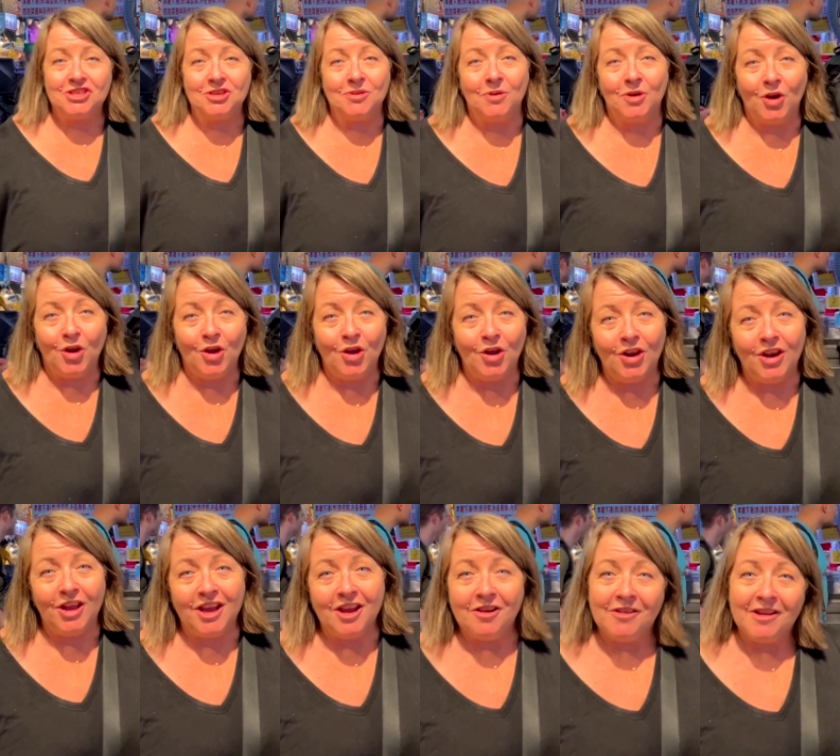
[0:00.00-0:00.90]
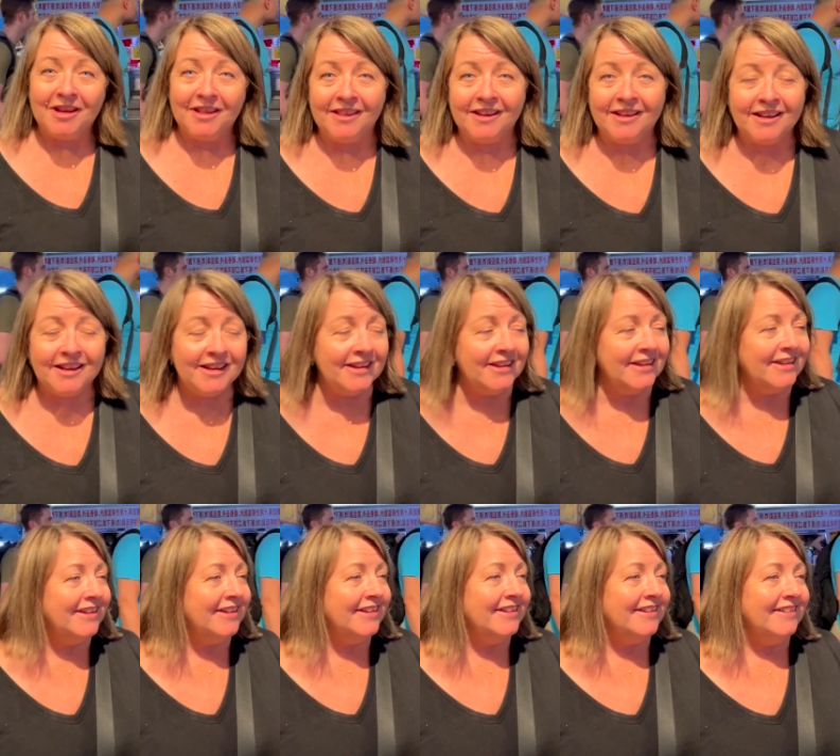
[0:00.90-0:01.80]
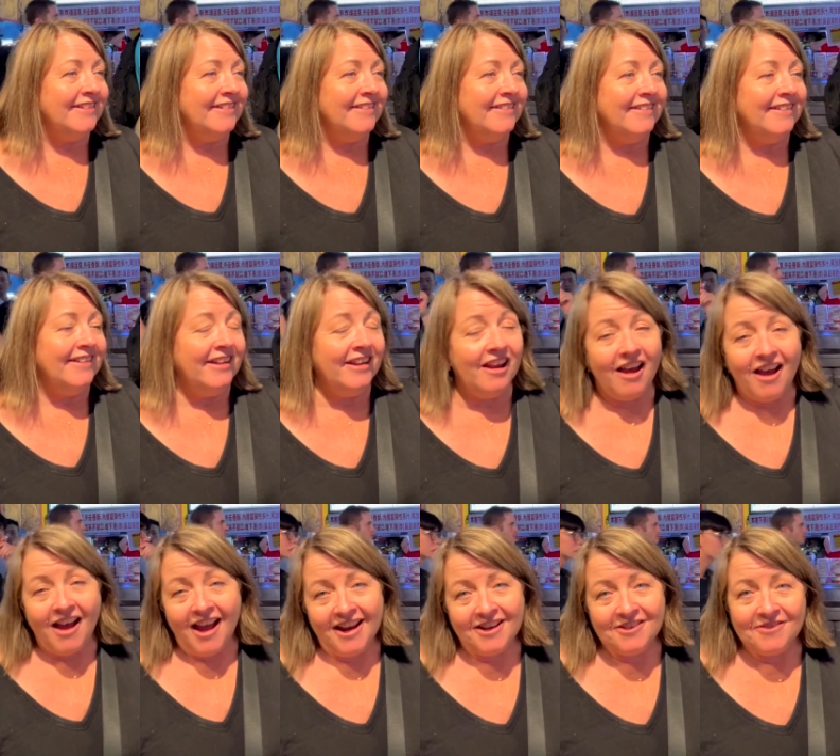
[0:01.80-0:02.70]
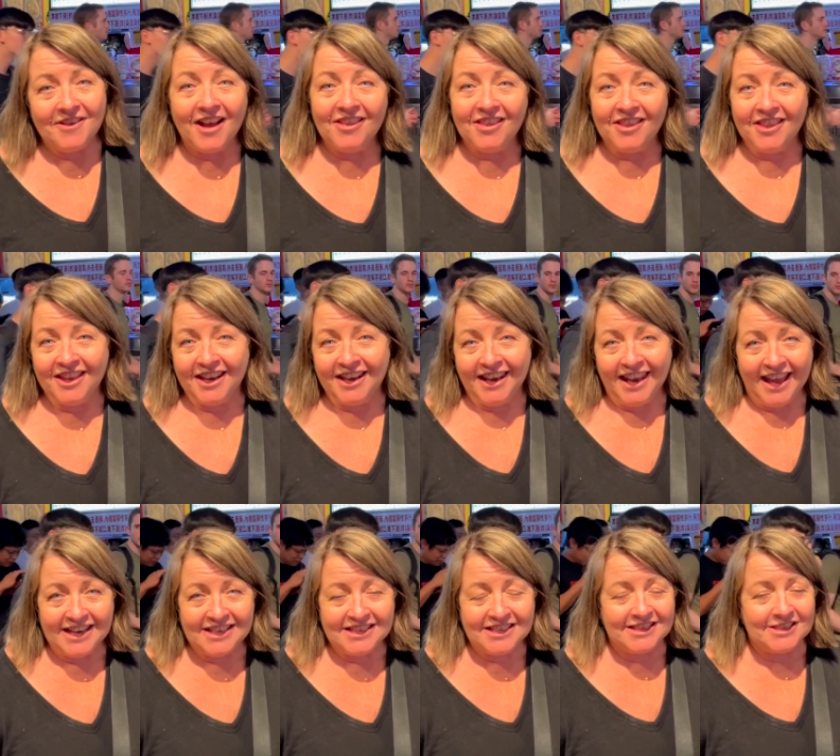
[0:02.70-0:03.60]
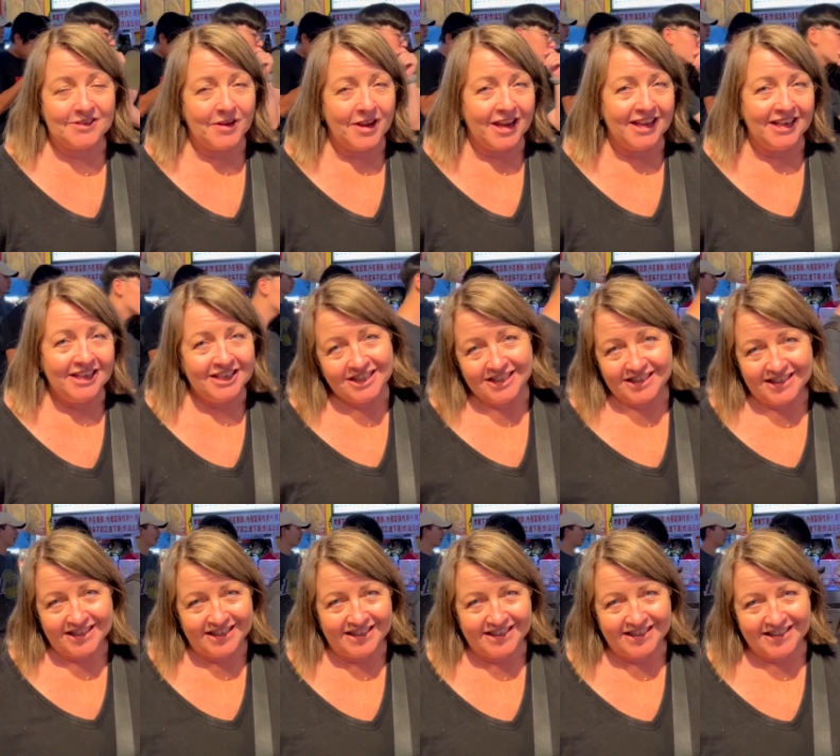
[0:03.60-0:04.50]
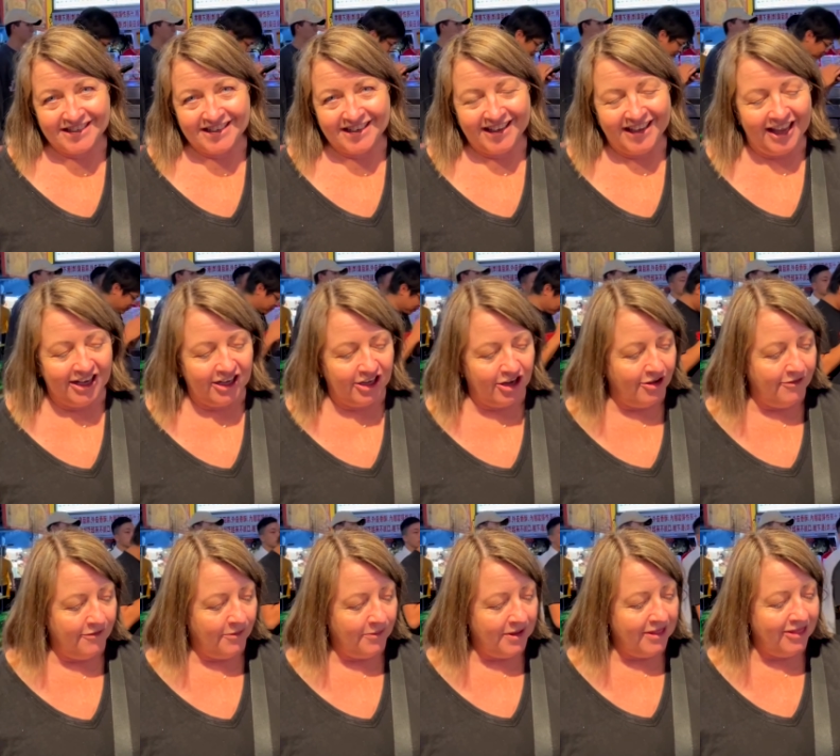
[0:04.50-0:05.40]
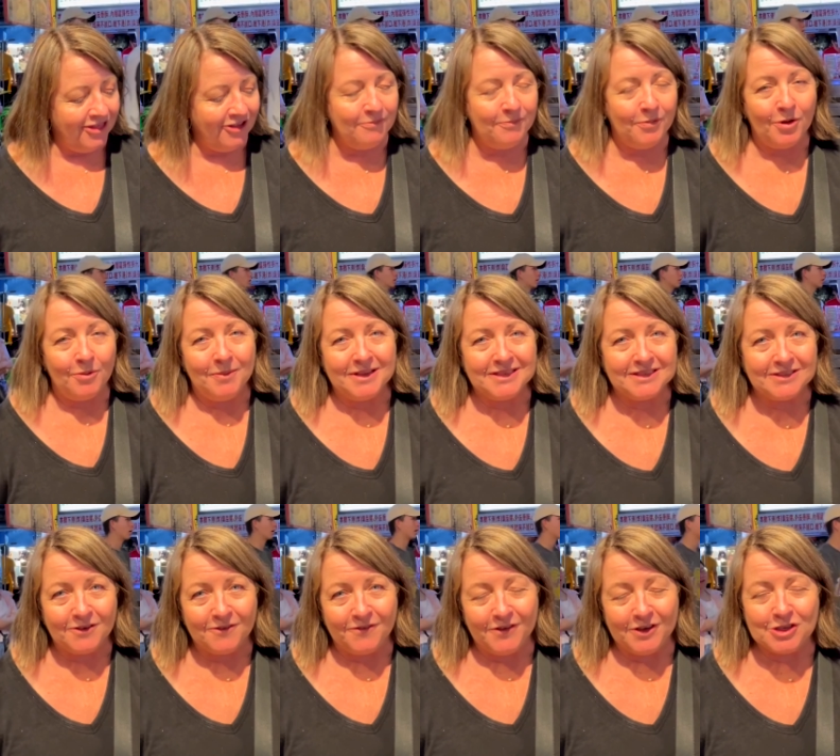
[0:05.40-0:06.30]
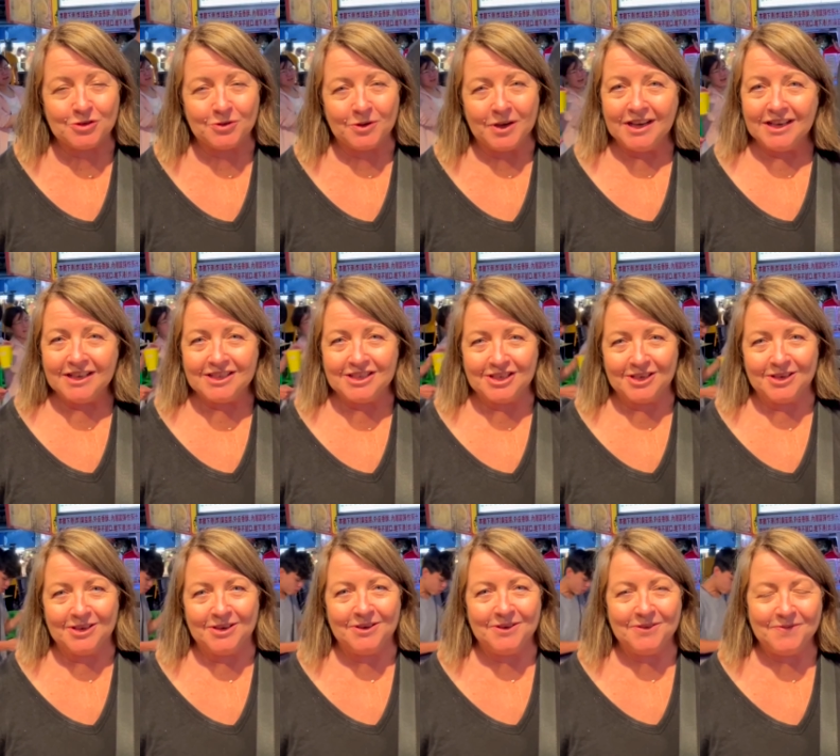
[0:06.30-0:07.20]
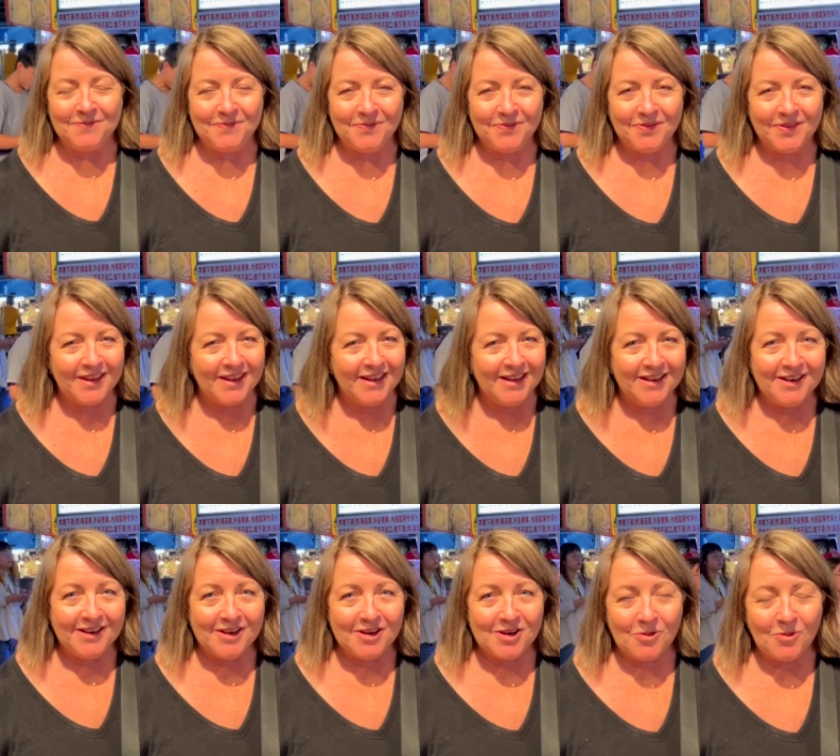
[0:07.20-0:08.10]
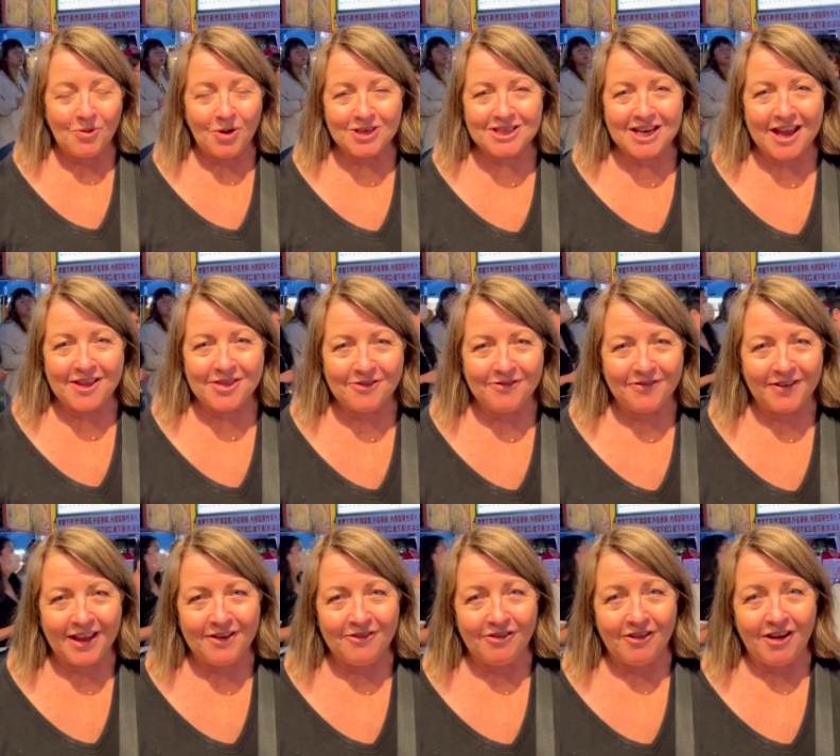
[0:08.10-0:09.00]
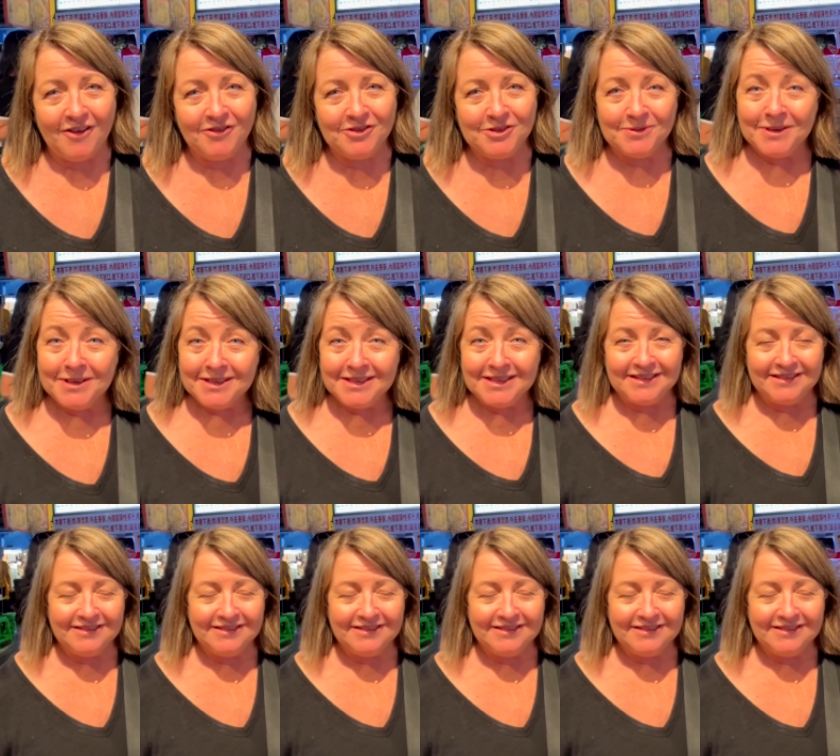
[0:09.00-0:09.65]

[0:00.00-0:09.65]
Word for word: do it earlier in the night rather than later so I can just get it over with. I bought myself a drink to wash out the flavour afterwards